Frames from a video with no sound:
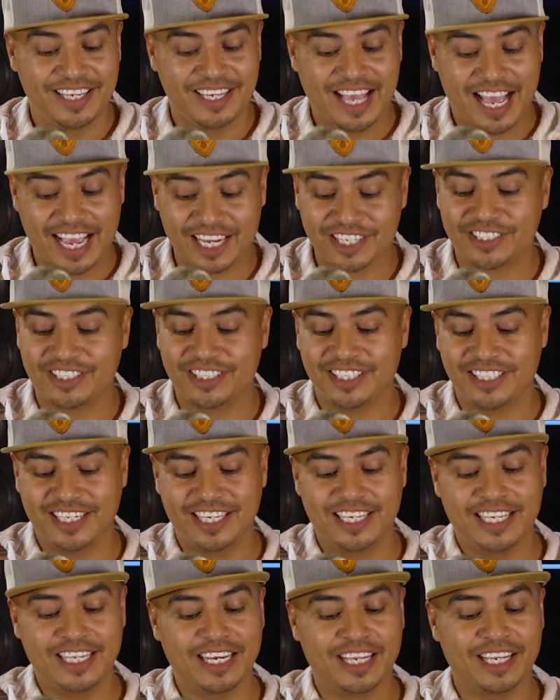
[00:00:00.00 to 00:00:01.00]
Actually,
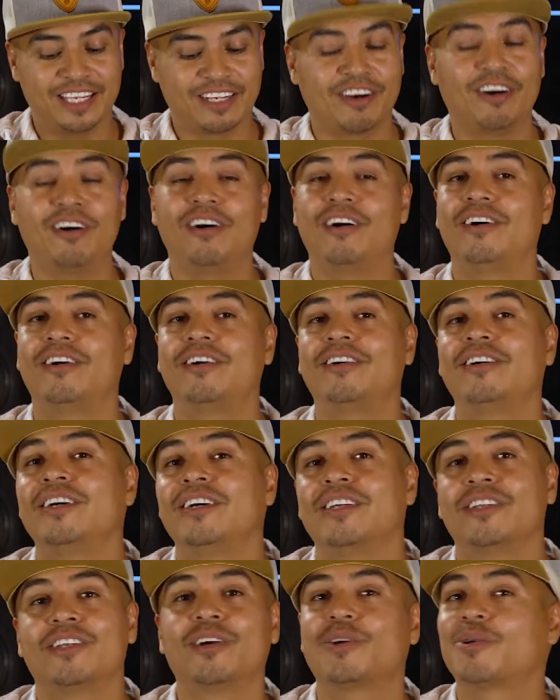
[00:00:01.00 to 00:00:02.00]
he didn't call
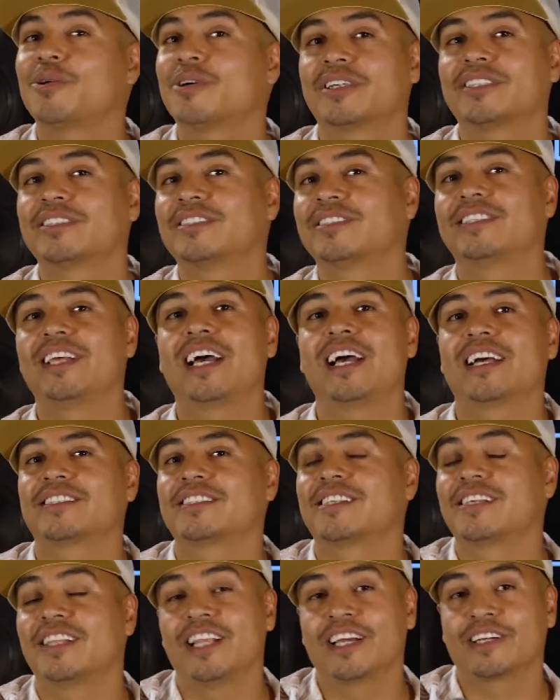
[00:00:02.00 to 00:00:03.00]
the crook tax
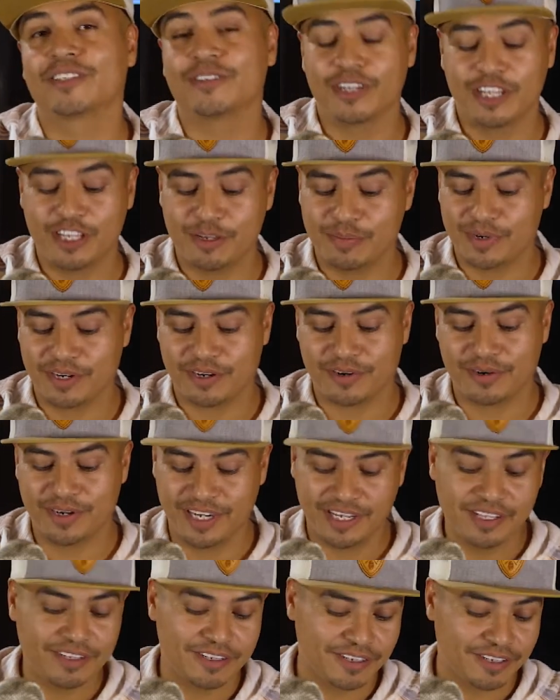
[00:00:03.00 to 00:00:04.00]
collector a hypocrite
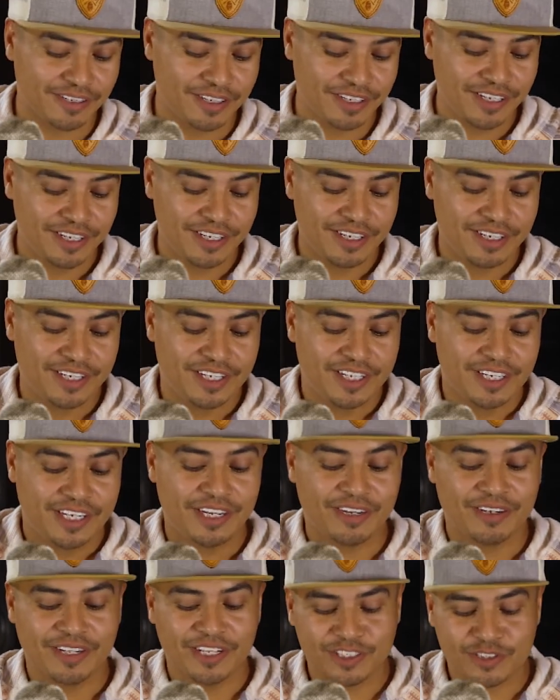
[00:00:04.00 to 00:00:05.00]
either.
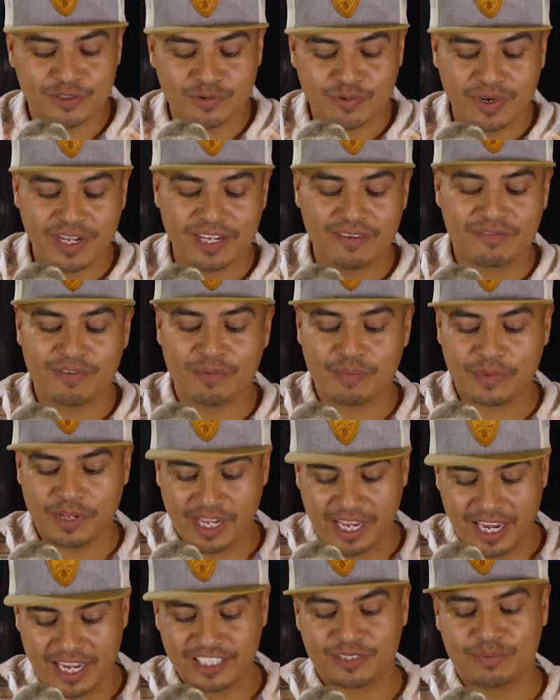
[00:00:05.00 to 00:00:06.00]
Here, let's read from the
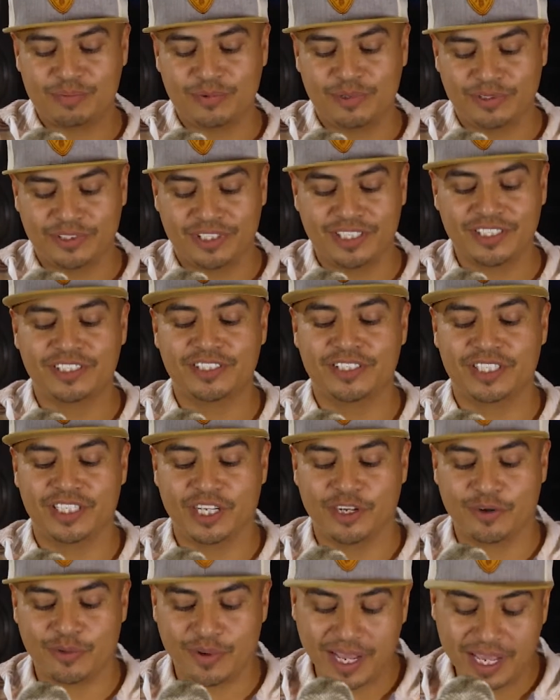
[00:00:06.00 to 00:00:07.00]
Gospels. This is a
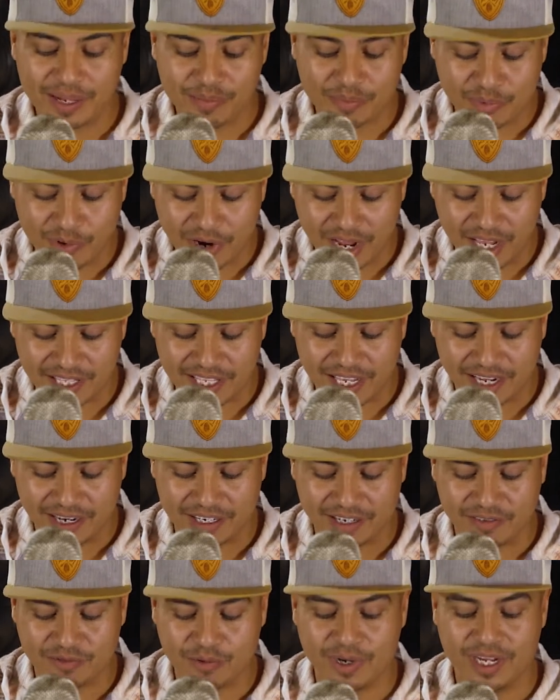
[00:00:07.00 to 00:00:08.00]
great
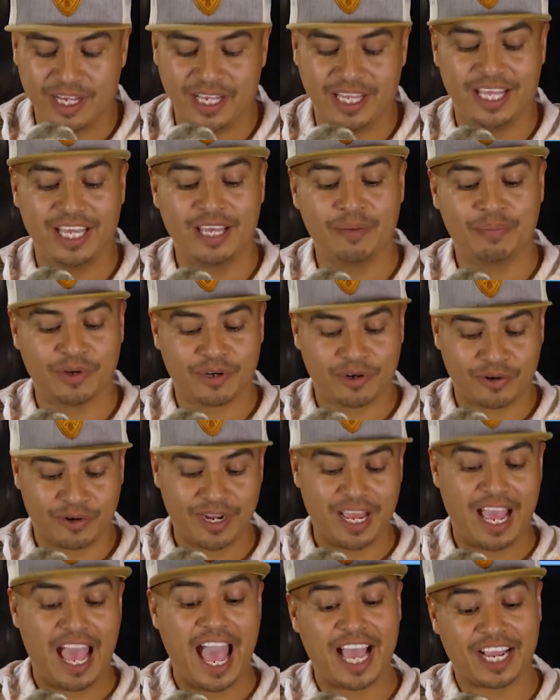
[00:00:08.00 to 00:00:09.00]
breakdown of what a
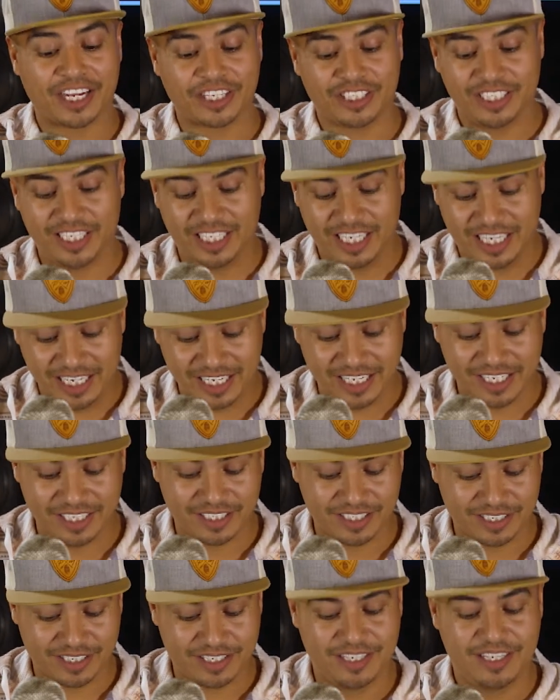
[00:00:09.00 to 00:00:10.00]
hypocrite actually
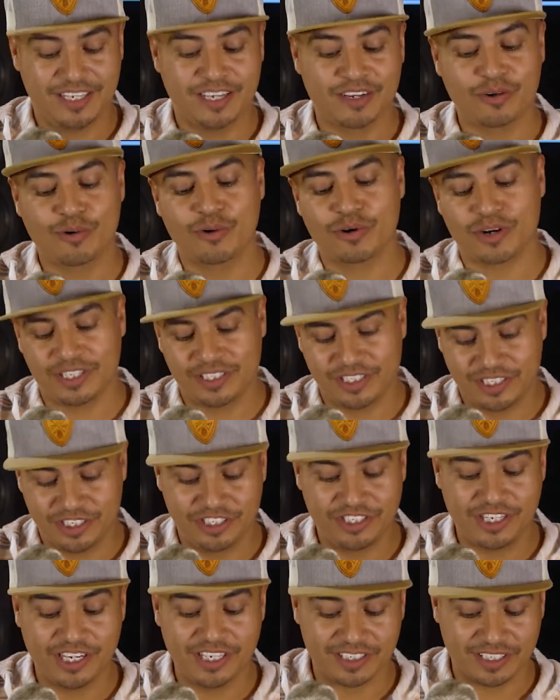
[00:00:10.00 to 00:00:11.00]
is, according to
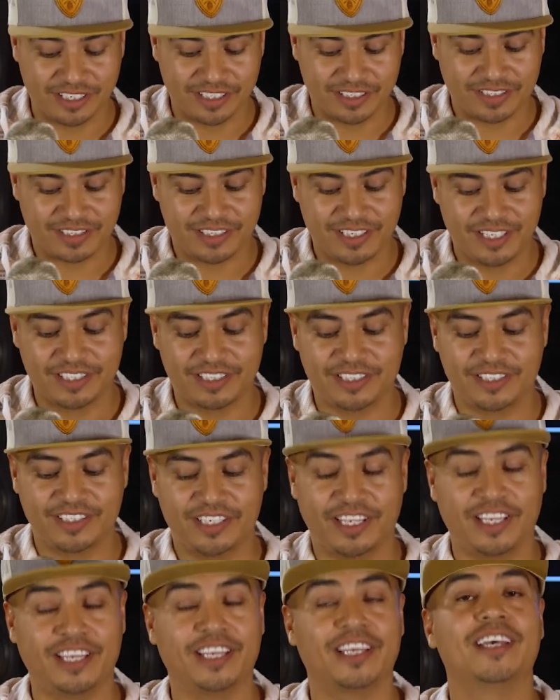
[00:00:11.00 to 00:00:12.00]
Jesus. Let's
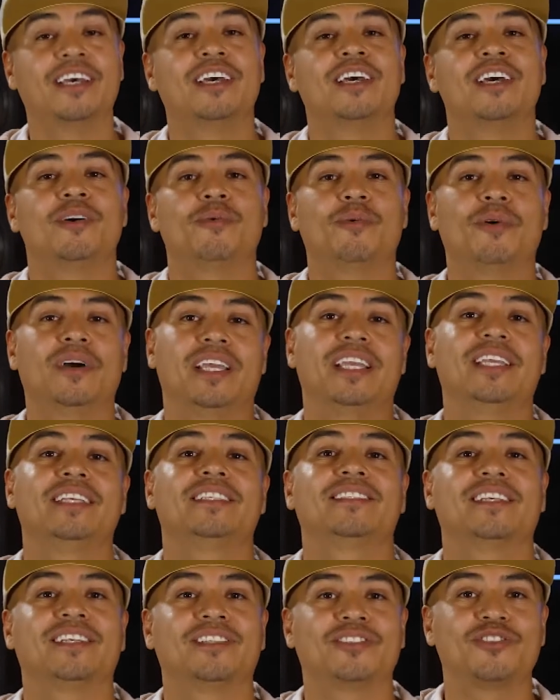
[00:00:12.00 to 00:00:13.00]
see what he
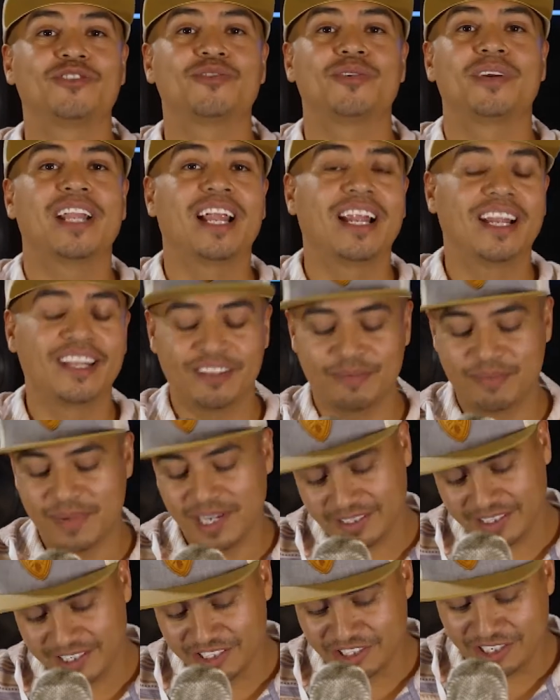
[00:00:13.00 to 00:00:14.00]
says straight out of the
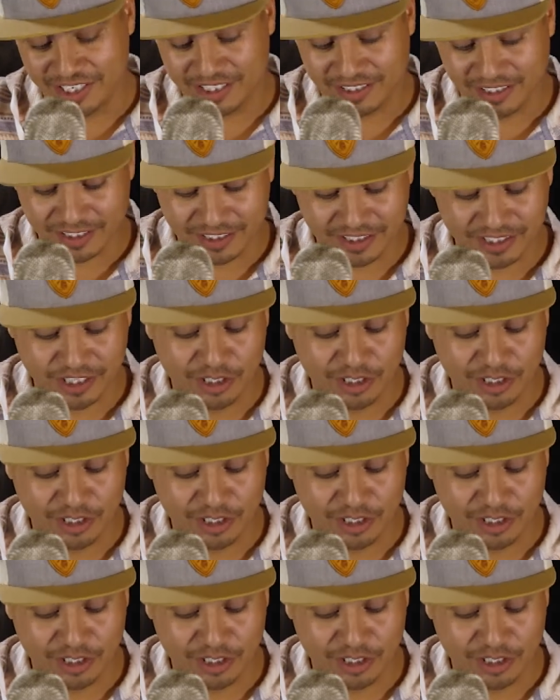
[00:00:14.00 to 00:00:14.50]
mouth of Jesus.